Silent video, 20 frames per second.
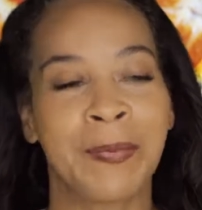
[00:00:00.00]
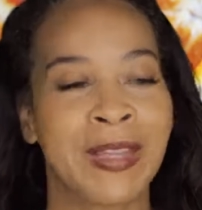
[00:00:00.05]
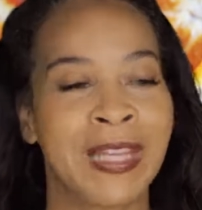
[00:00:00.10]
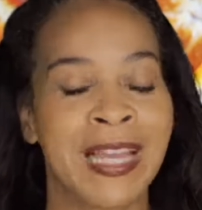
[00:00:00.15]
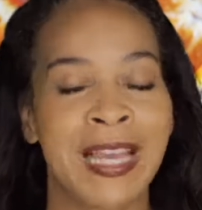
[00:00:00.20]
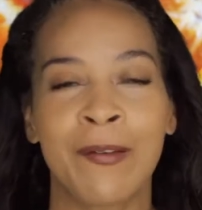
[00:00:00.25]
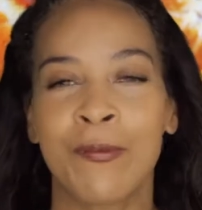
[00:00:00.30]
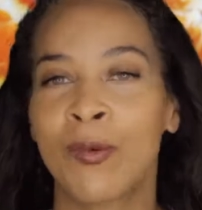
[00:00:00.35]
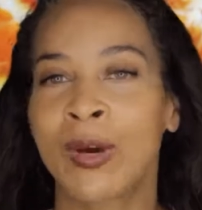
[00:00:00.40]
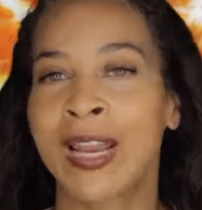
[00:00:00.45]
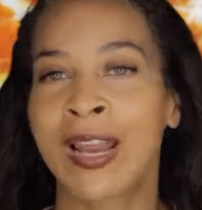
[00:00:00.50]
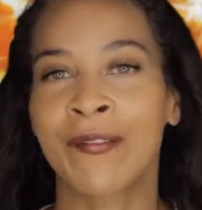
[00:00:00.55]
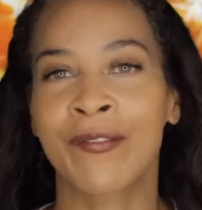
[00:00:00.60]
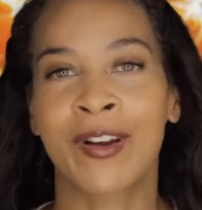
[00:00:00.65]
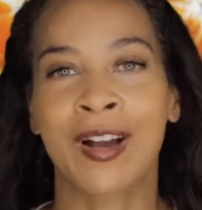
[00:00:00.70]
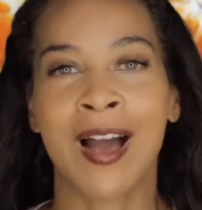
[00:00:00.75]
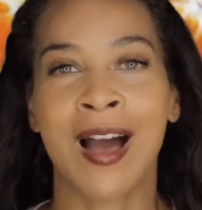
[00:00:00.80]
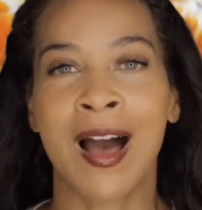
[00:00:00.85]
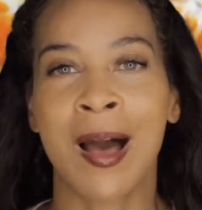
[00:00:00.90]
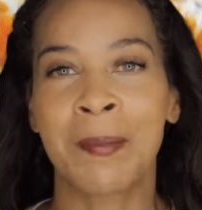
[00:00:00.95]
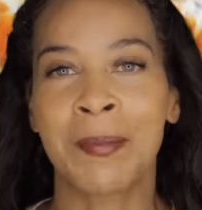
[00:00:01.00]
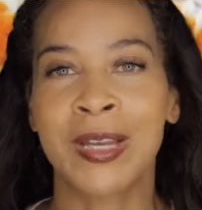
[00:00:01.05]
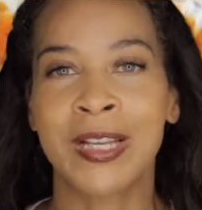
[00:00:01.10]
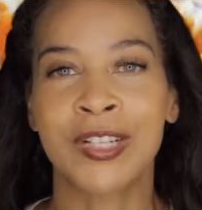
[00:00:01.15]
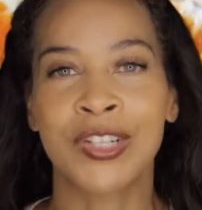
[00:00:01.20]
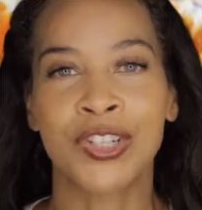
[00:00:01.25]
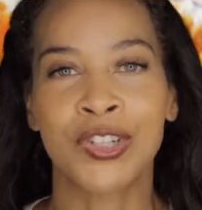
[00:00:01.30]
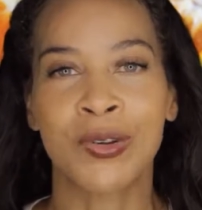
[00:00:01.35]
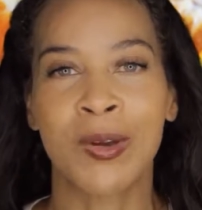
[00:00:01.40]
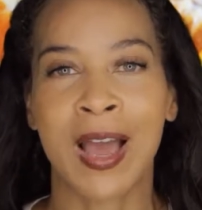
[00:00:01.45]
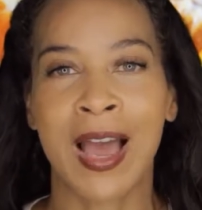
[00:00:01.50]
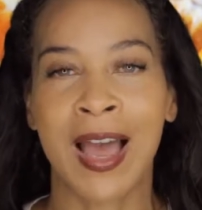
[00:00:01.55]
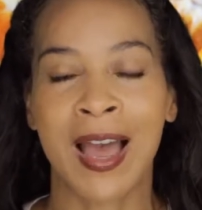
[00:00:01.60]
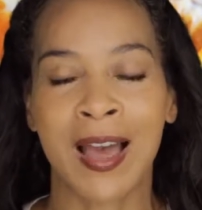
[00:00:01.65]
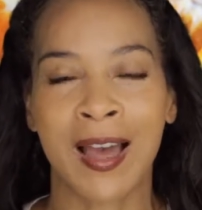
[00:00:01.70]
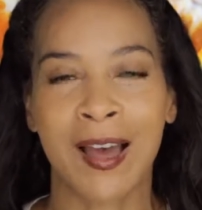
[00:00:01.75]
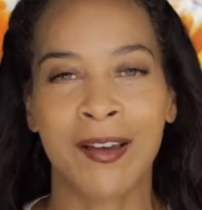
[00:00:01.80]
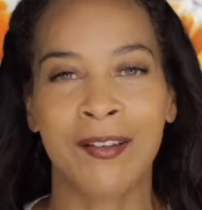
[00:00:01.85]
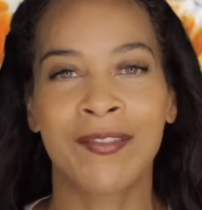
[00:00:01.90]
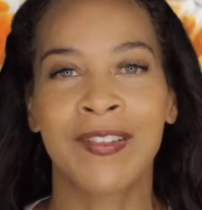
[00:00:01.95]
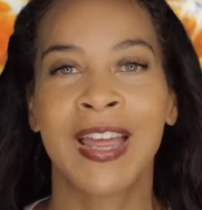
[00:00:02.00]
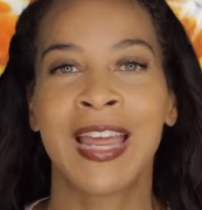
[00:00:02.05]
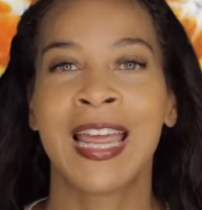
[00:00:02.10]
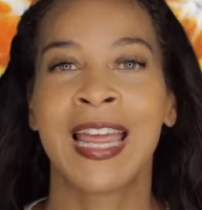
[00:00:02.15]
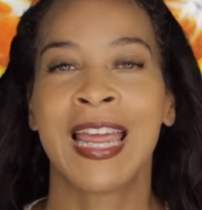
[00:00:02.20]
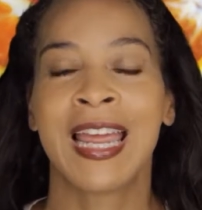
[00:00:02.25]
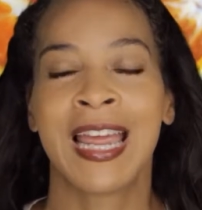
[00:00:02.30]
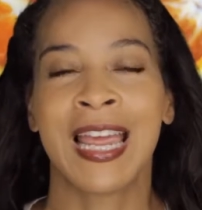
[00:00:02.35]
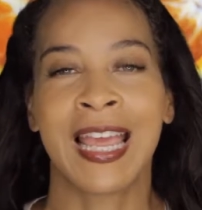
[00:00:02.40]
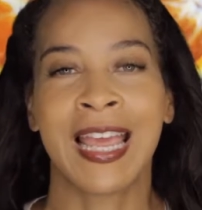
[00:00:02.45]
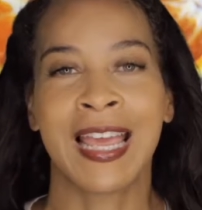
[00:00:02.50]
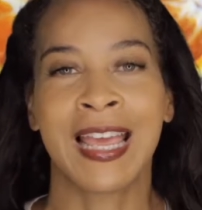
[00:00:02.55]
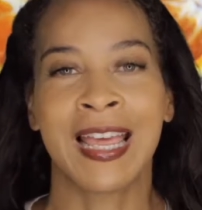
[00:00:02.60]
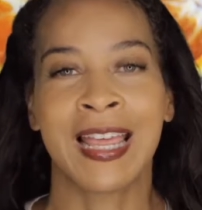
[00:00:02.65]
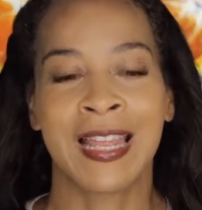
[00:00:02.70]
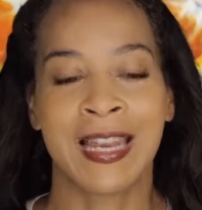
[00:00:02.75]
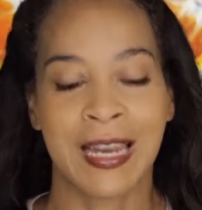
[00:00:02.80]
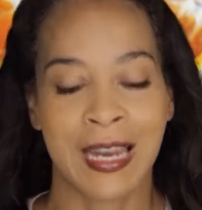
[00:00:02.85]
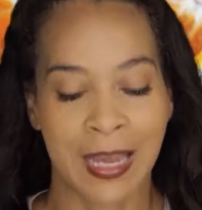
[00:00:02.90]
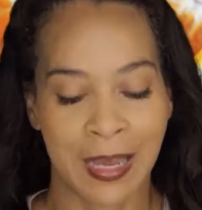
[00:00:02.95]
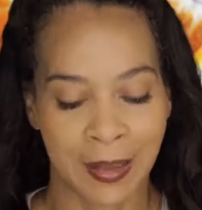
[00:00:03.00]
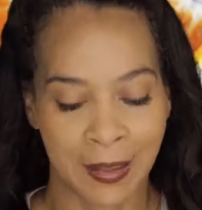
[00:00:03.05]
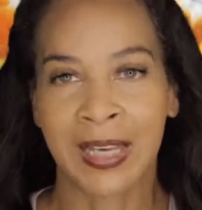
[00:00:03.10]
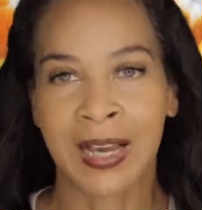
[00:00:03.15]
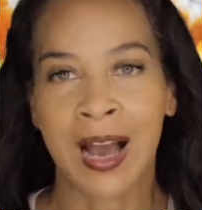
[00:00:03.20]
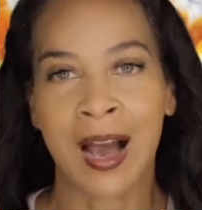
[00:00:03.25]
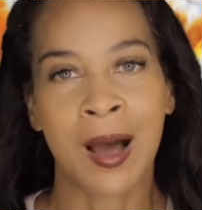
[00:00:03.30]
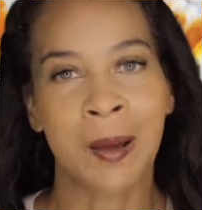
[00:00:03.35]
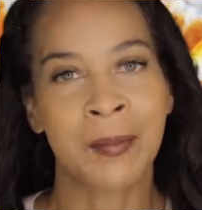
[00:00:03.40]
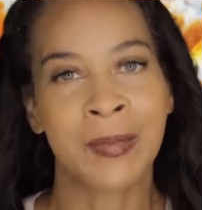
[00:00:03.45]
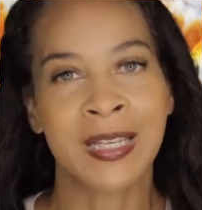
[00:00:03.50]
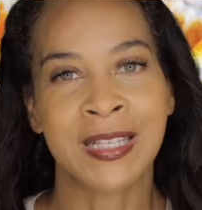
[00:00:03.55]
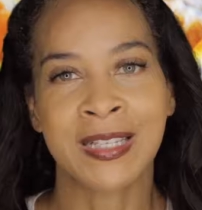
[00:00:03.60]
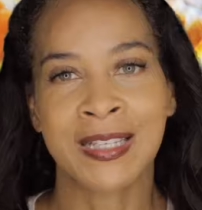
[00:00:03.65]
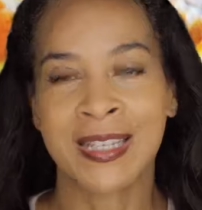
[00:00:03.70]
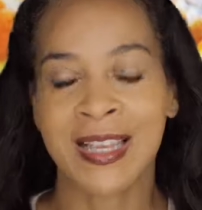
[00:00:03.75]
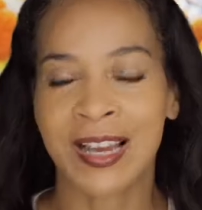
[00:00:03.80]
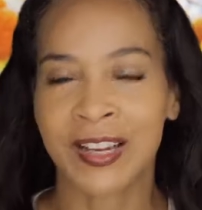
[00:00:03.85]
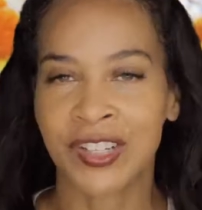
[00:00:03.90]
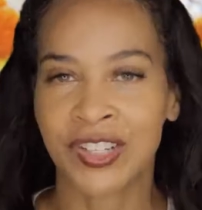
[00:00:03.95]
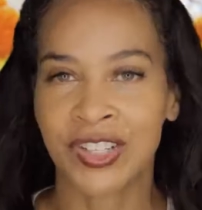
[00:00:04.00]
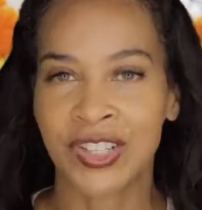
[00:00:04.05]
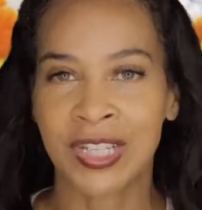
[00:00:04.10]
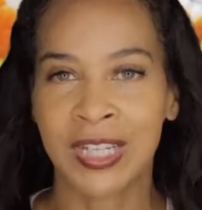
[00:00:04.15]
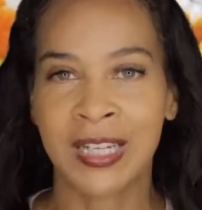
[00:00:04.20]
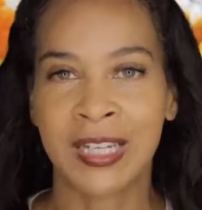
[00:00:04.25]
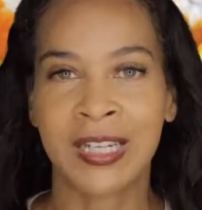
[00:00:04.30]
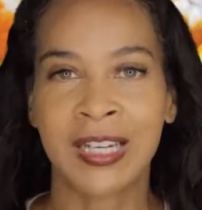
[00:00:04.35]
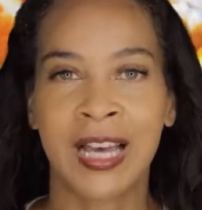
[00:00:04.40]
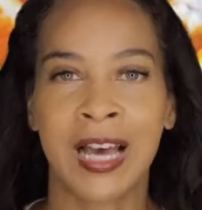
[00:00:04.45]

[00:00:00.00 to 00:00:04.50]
Leave whatever comments you have in comment section.